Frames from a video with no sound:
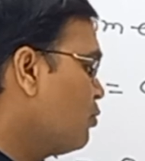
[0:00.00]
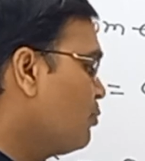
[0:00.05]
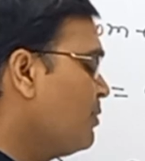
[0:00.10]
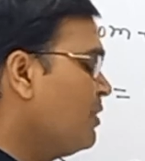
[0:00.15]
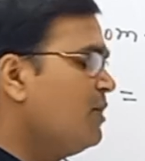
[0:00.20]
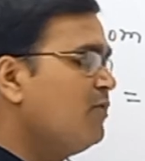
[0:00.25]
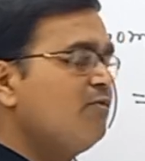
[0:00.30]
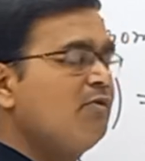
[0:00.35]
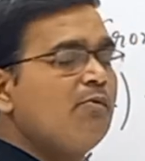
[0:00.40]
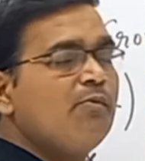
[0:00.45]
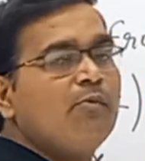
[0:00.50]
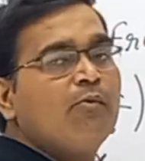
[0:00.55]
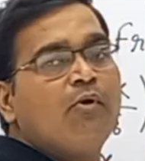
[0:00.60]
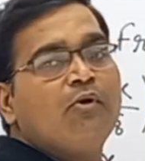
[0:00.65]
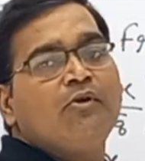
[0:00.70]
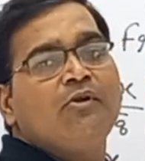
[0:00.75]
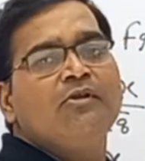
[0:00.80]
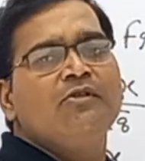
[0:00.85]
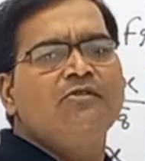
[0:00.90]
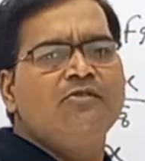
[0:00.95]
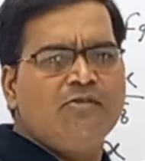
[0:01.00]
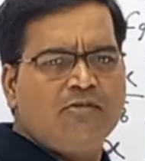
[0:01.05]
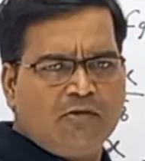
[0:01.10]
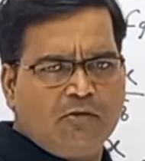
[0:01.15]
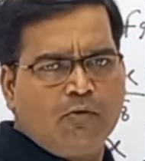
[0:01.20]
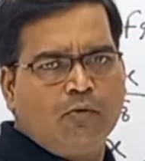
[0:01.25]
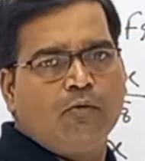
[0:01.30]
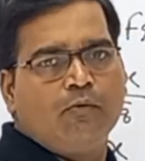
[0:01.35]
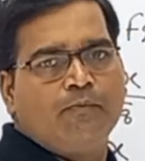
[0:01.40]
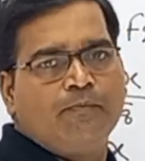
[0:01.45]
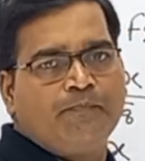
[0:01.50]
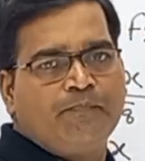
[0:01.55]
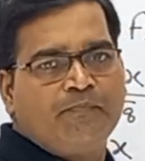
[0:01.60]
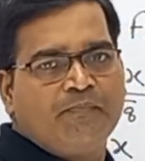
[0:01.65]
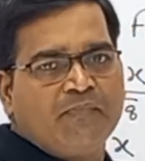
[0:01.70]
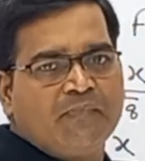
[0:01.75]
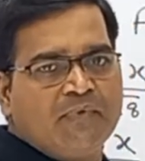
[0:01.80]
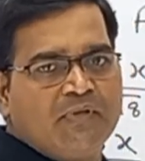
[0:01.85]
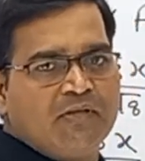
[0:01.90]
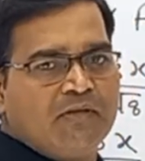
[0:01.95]
of 8 will be what,
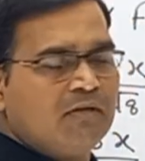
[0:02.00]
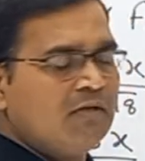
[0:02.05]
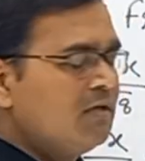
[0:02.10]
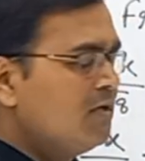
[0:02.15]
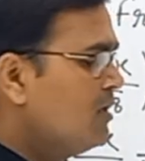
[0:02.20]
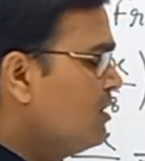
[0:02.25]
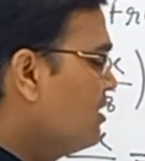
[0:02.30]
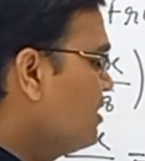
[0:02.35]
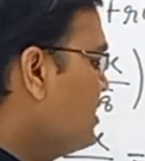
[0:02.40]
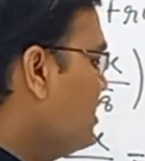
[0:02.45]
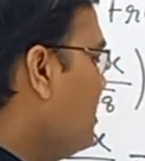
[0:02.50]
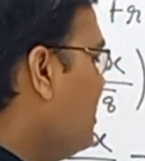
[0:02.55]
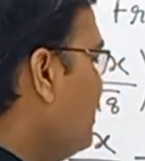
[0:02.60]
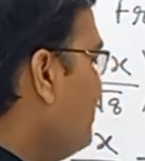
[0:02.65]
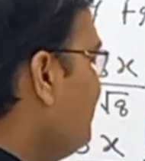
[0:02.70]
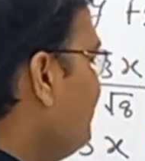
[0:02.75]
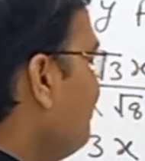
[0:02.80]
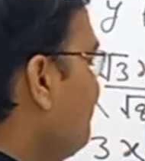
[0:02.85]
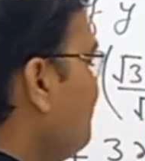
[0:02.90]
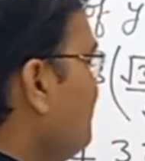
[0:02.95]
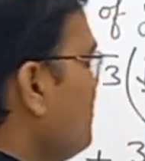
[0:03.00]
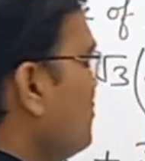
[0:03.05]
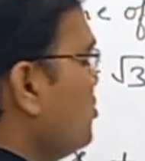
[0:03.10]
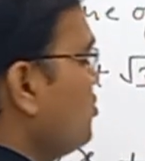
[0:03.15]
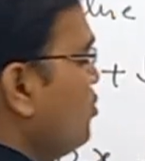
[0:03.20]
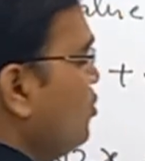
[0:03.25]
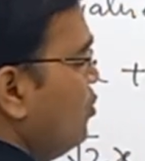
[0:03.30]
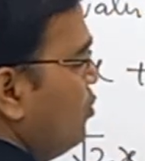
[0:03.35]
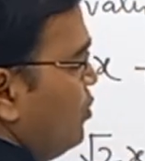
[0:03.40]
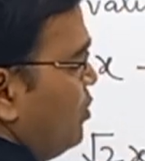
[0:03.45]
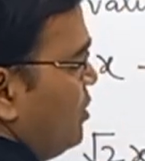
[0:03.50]
0. Clear? So